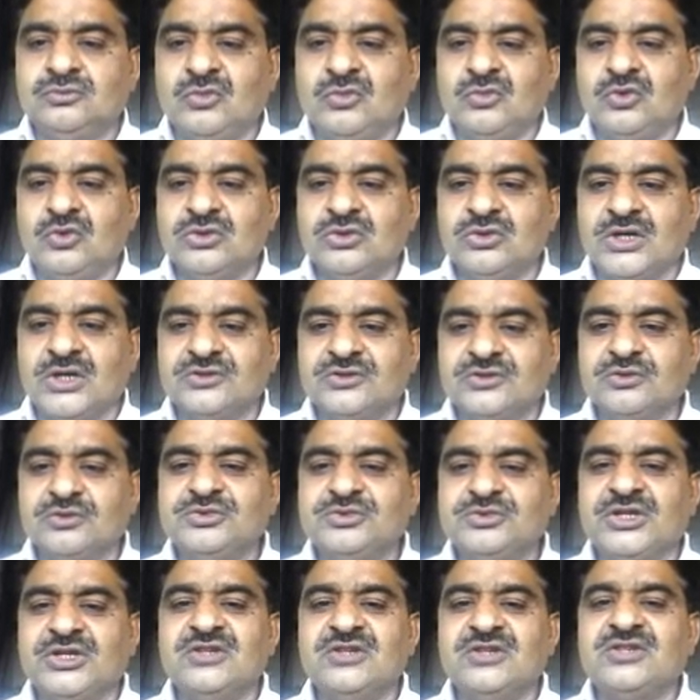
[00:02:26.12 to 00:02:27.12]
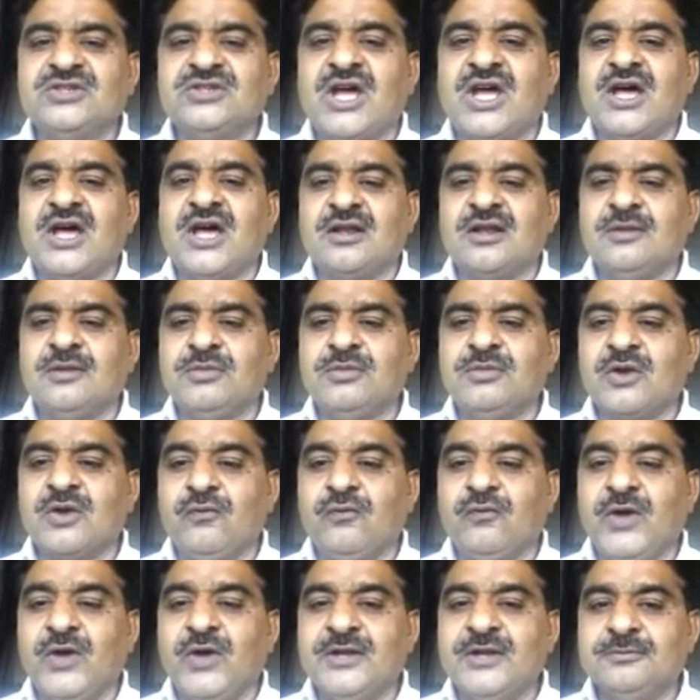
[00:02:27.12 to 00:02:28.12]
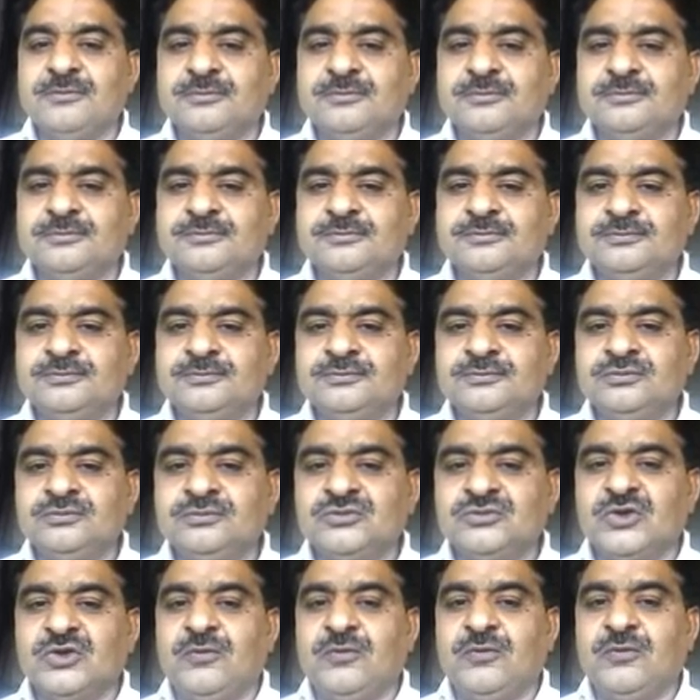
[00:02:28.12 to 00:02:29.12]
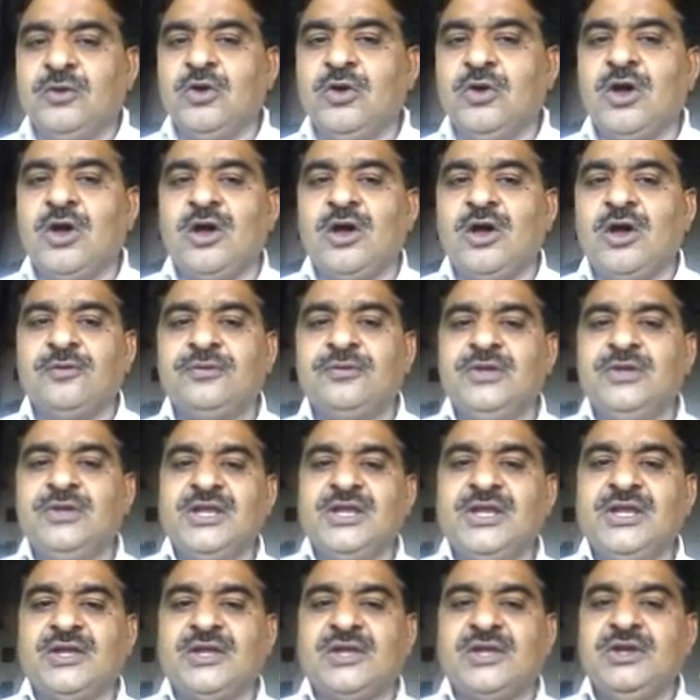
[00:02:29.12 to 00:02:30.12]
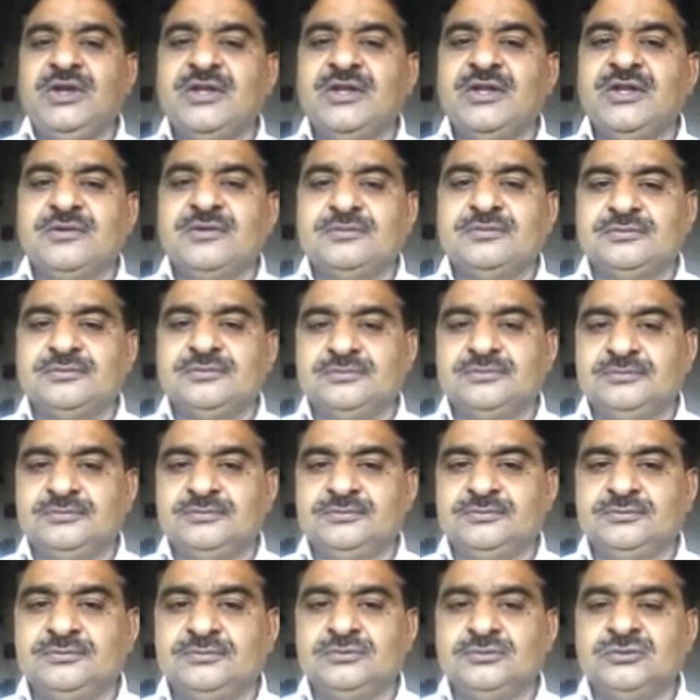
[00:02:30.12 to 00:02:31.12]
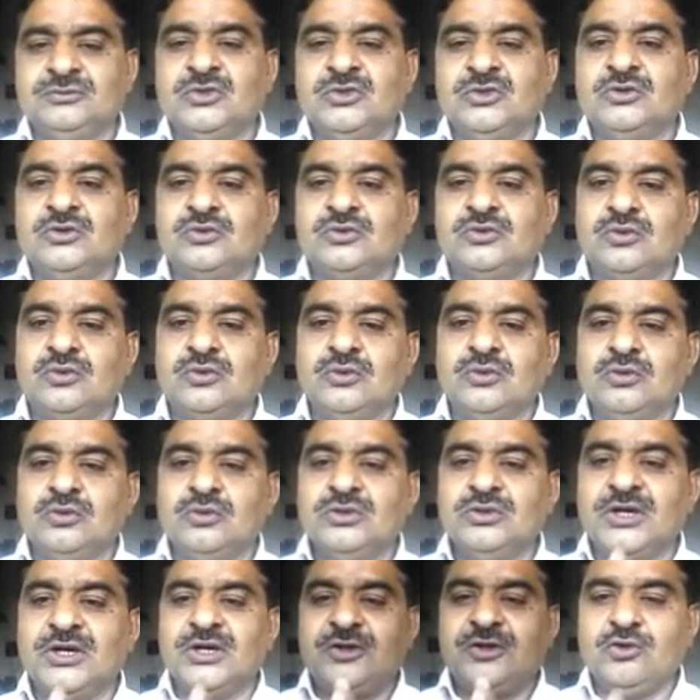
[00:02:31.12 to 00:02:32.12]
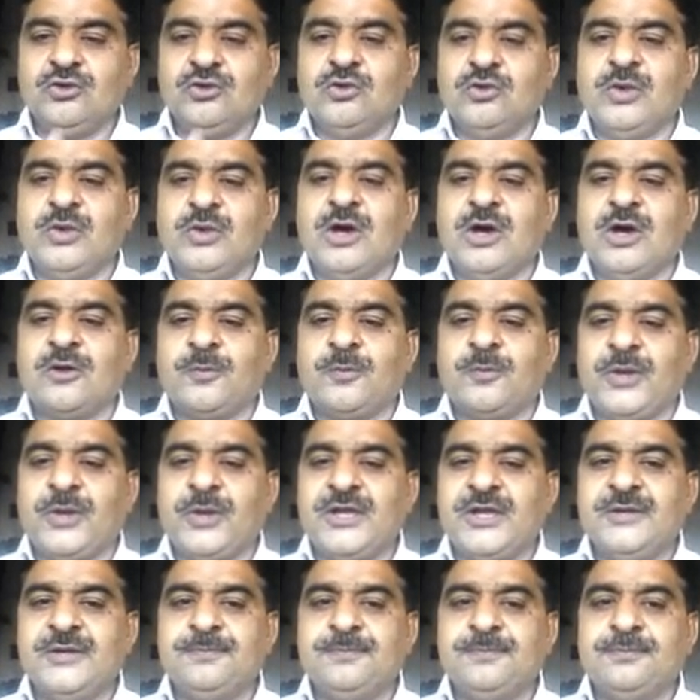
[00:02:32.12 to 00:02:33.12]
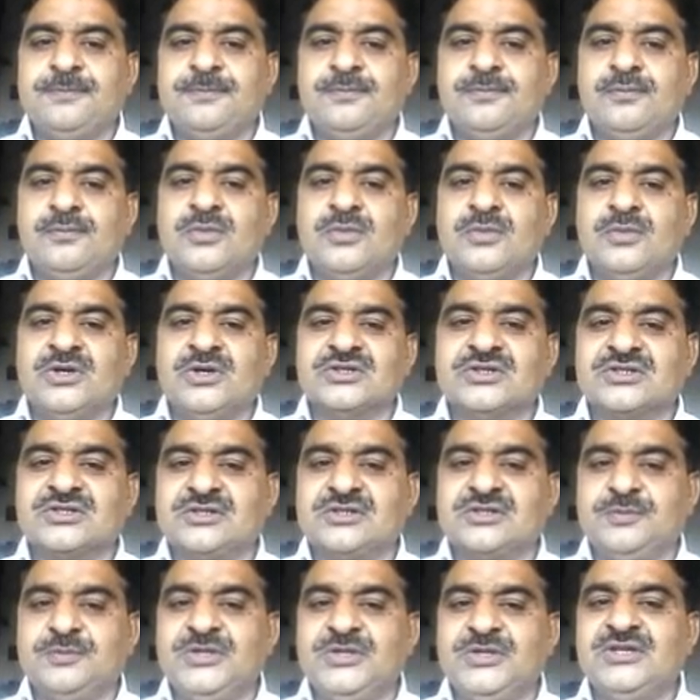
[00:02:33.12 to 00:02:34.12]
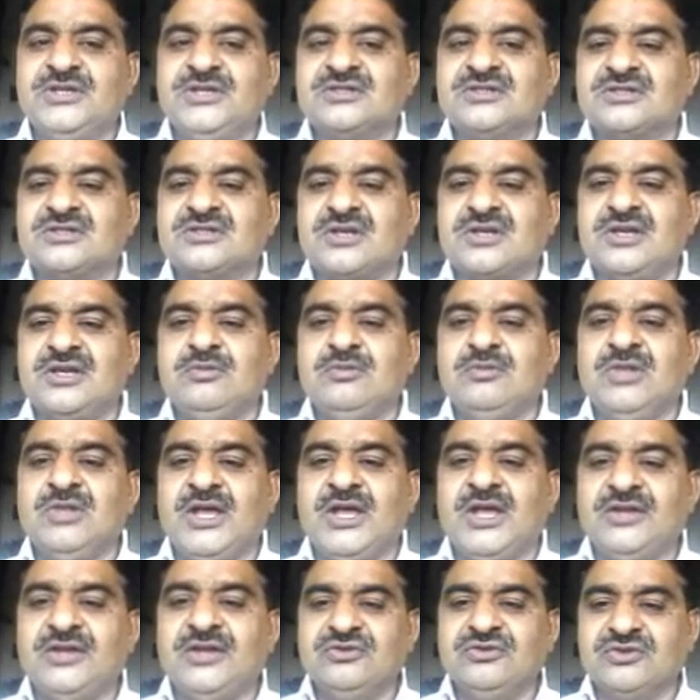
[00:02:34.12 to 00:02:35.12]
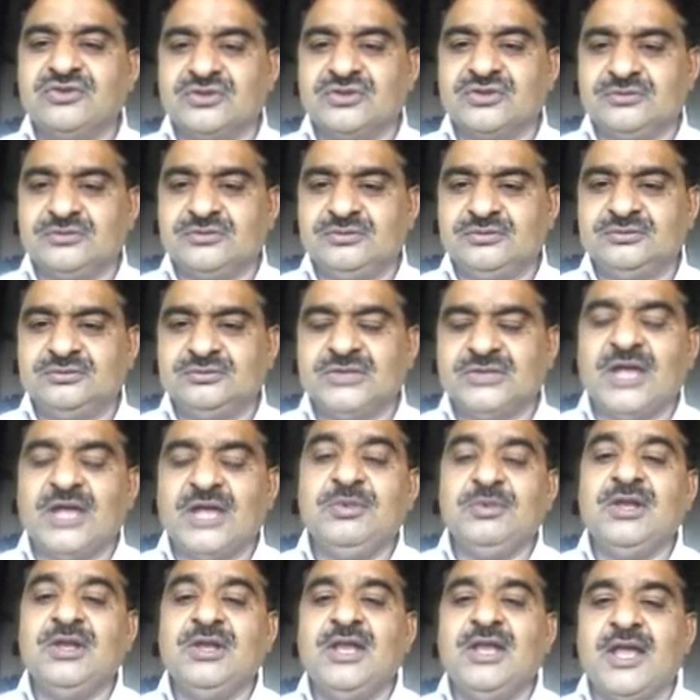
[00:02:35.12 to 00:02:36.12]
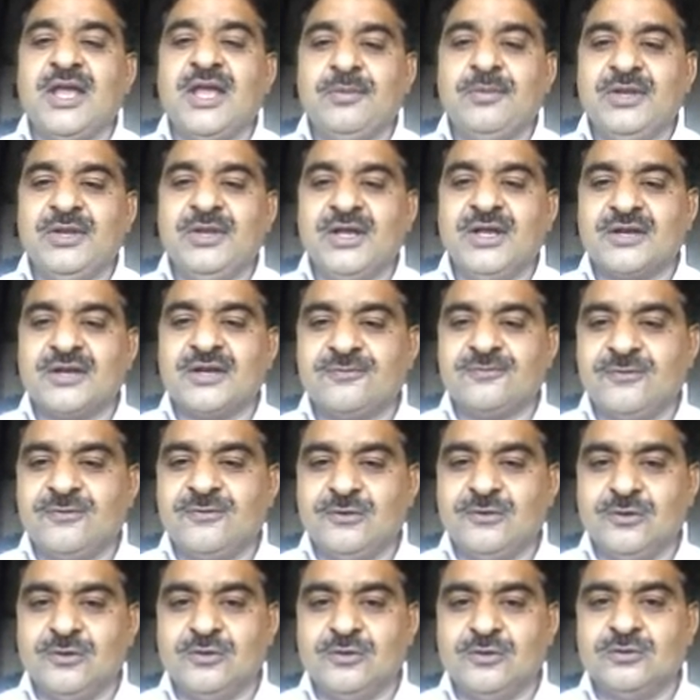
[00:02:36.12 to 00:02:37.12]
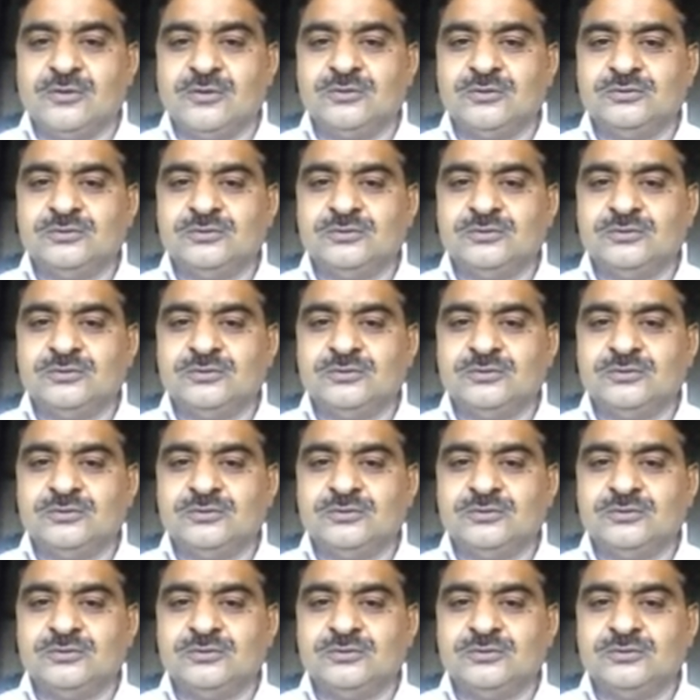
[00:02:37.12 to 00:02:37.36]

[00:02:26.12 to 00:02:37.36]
Those assumptions are: number 1, the flow of liquid through the tube or pipe must be streamlined, I mean laminar flow.